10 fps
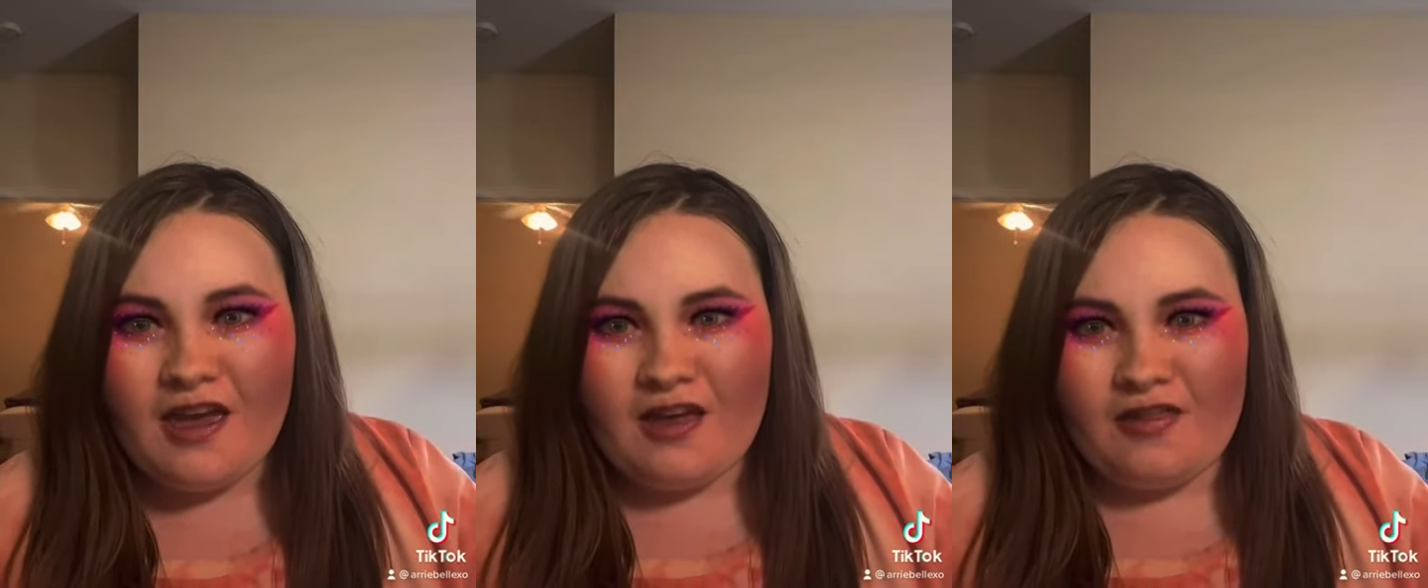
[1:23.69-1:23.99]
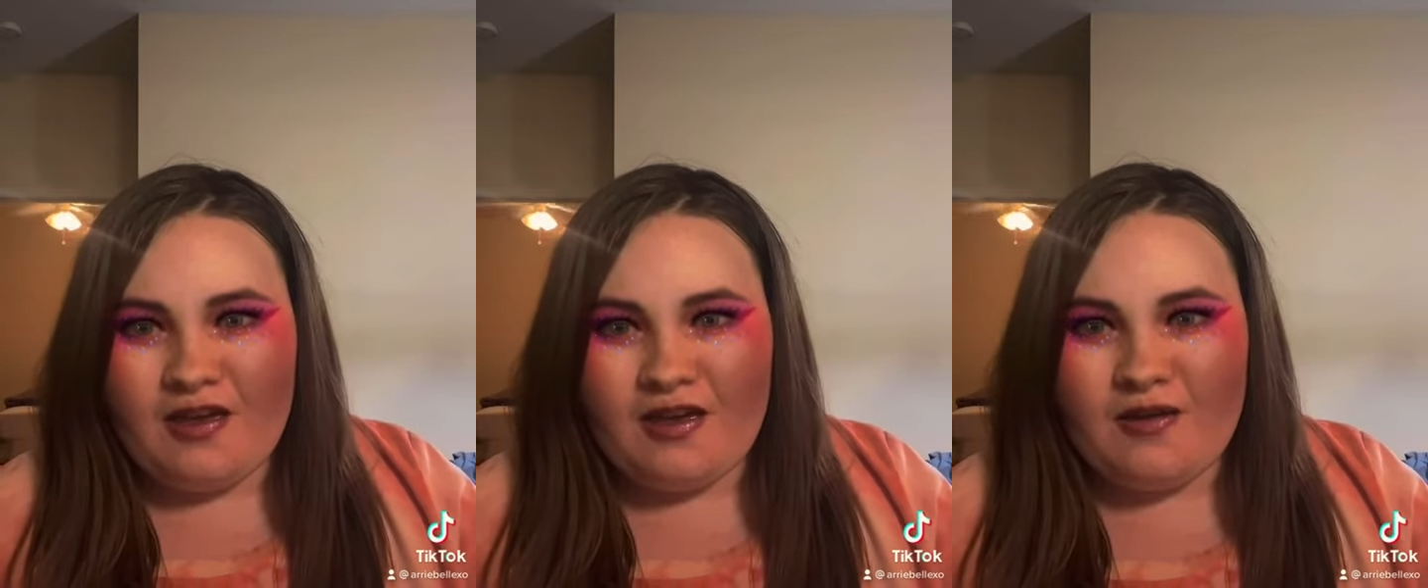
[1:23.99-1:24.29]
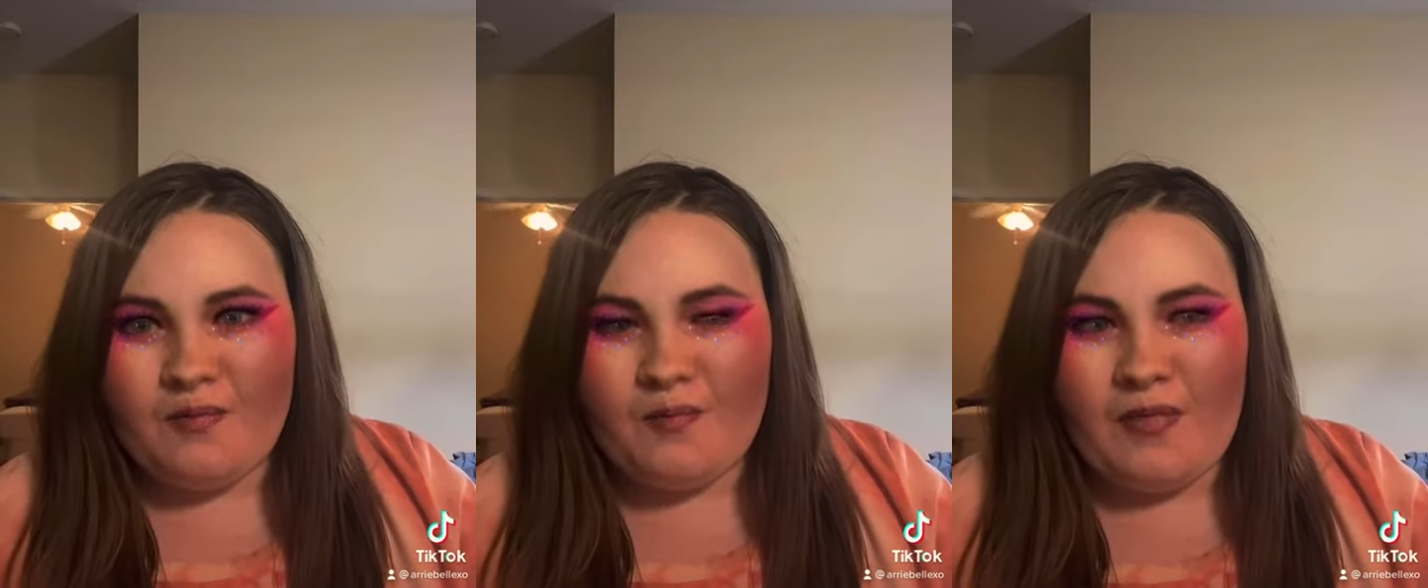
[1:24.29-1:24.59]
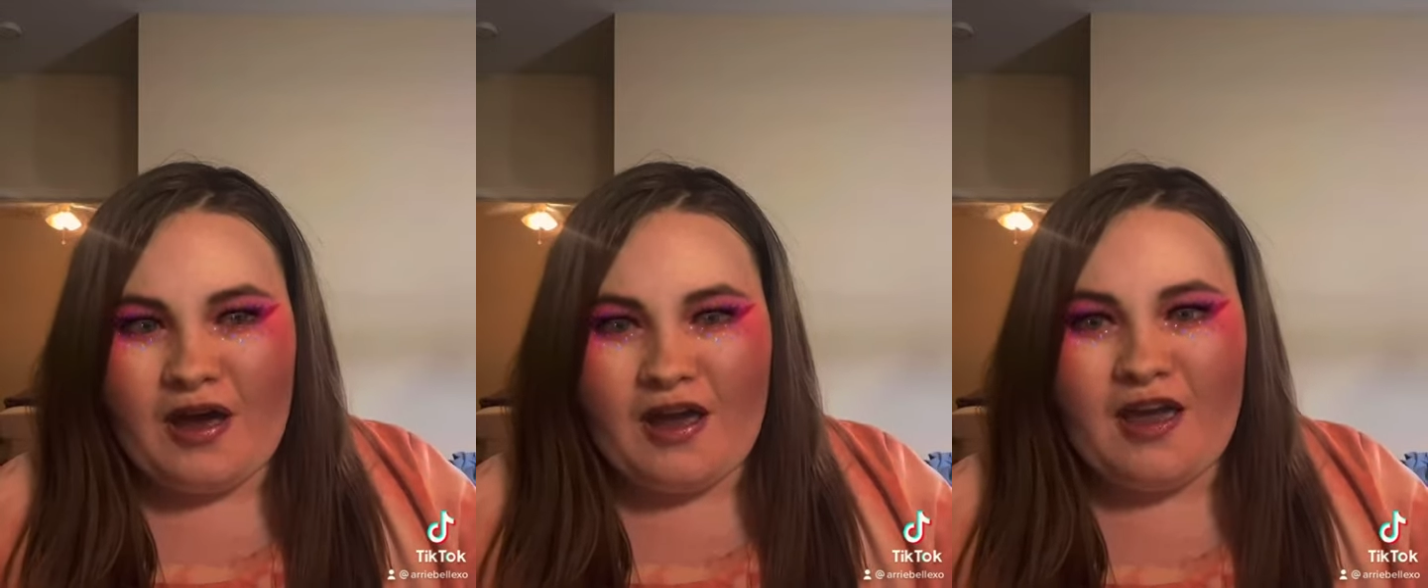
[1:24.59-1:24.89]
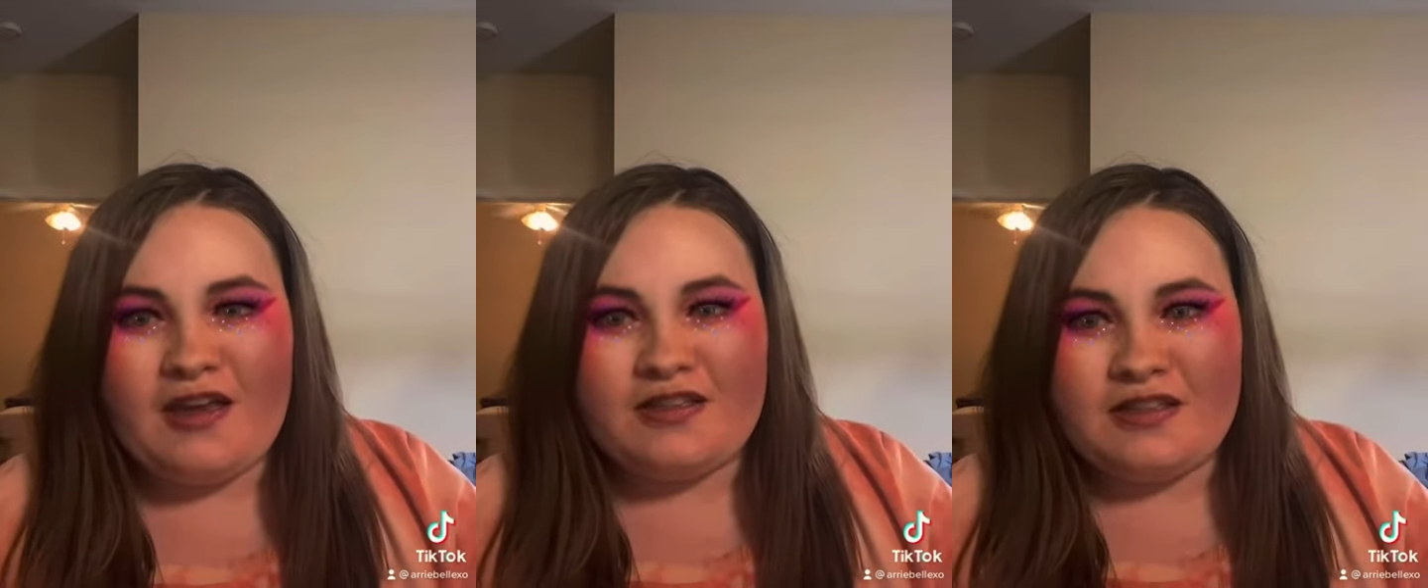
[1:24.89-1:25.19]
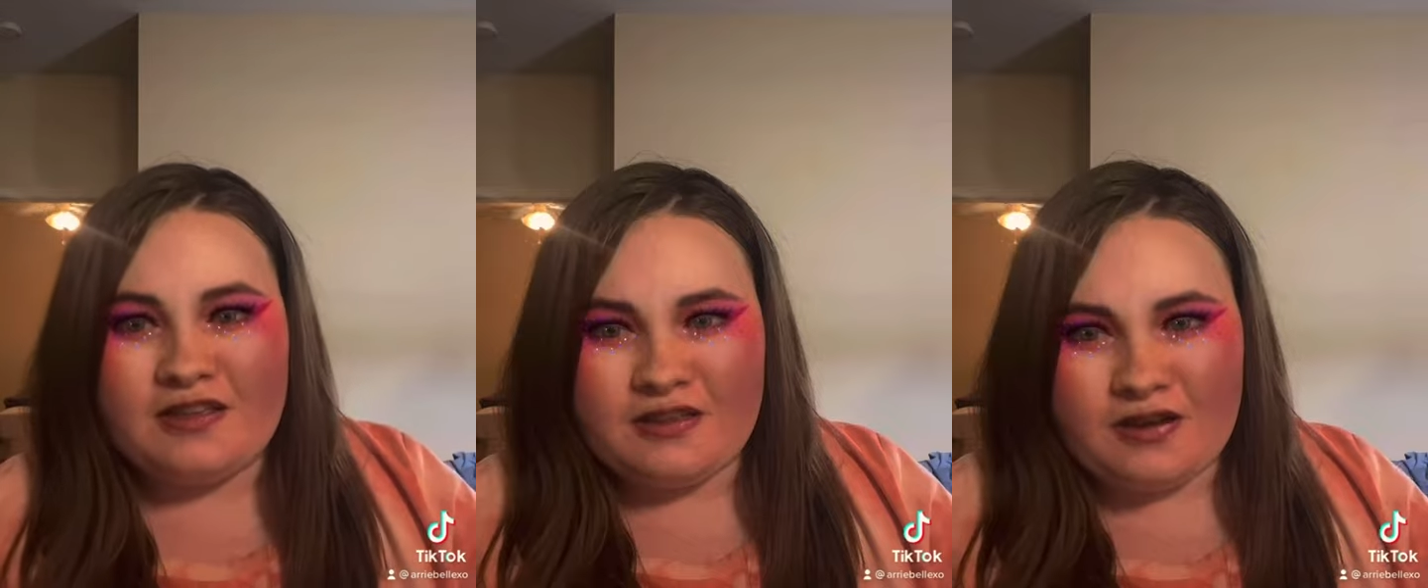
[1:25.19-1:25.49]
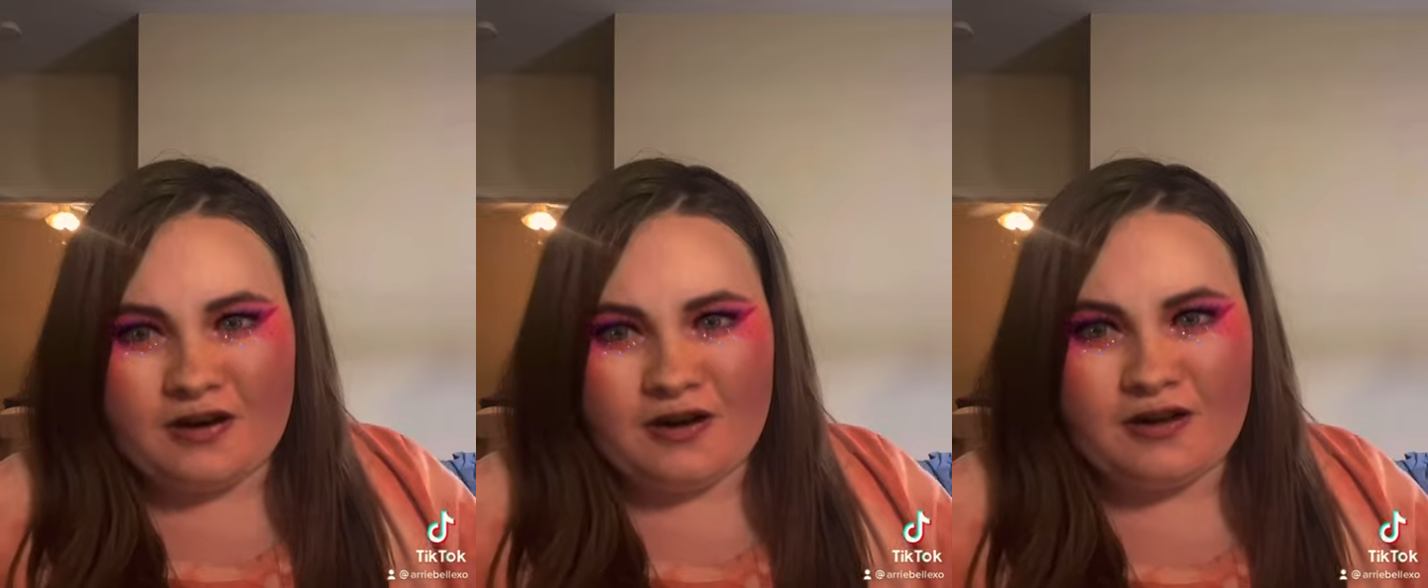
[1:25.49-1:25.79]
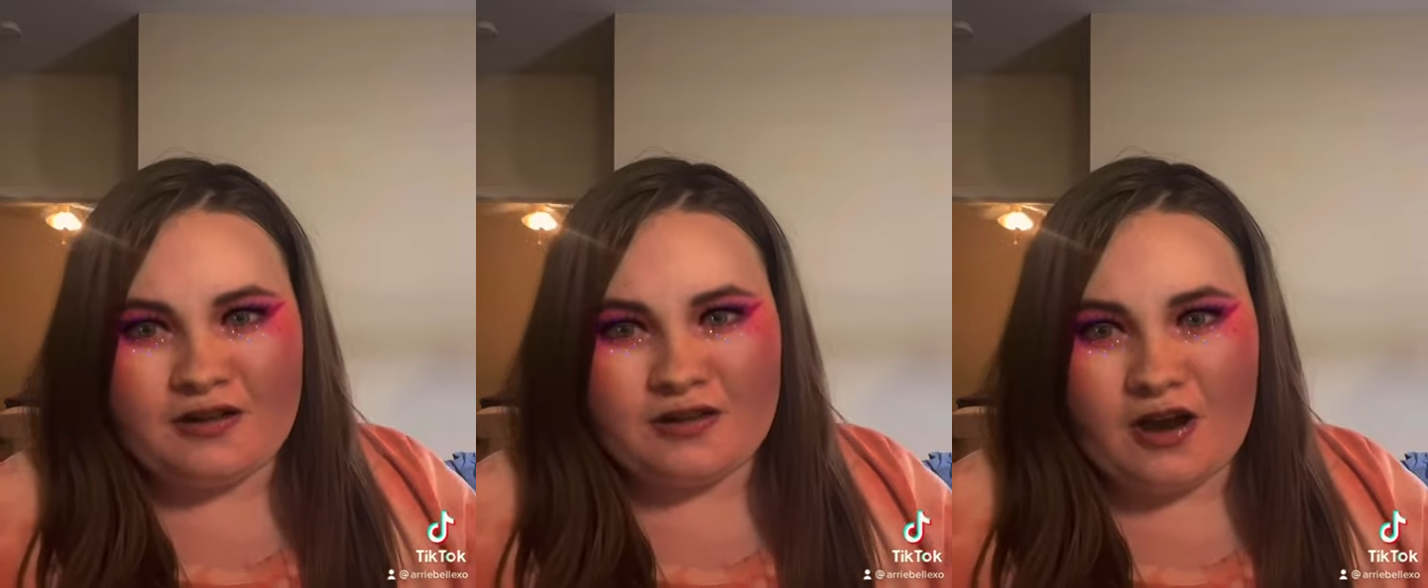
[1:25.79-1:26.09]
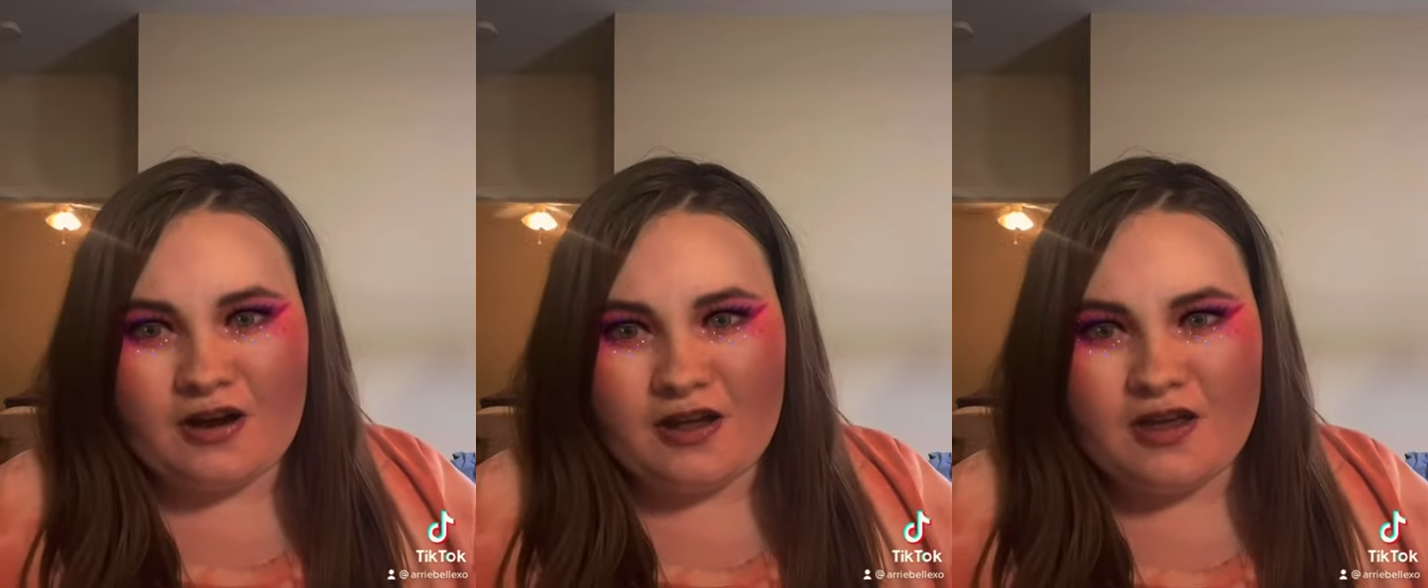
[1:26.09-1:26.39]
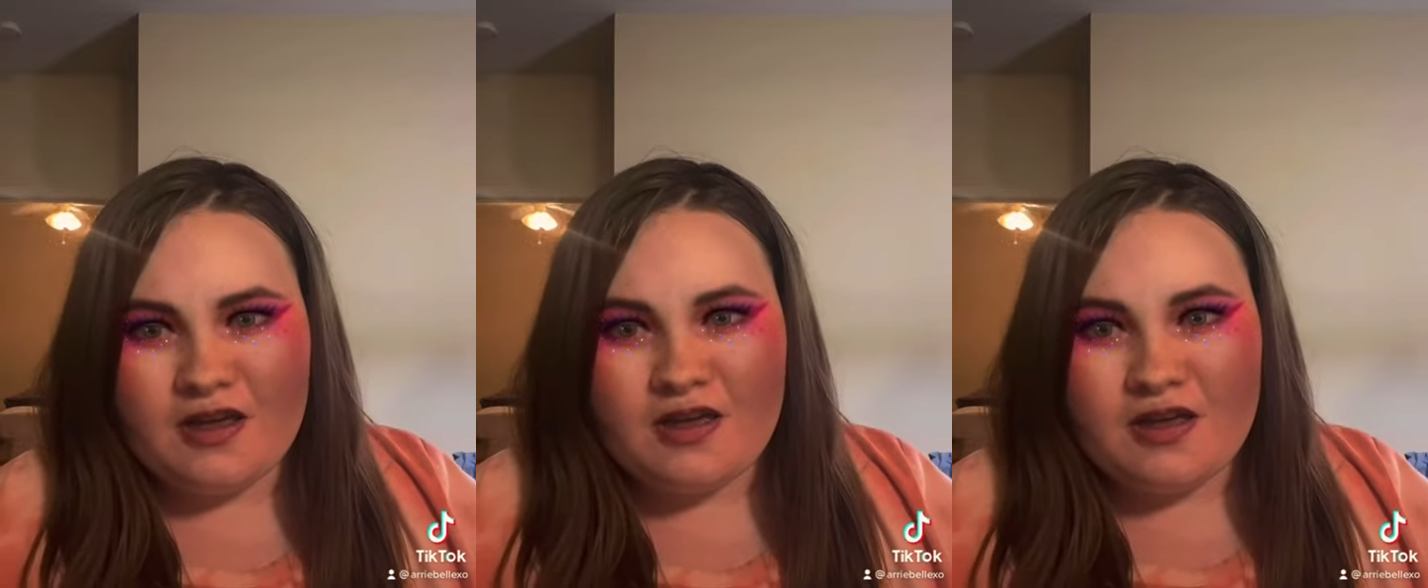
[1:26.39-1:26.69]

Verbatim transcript: And then my sister started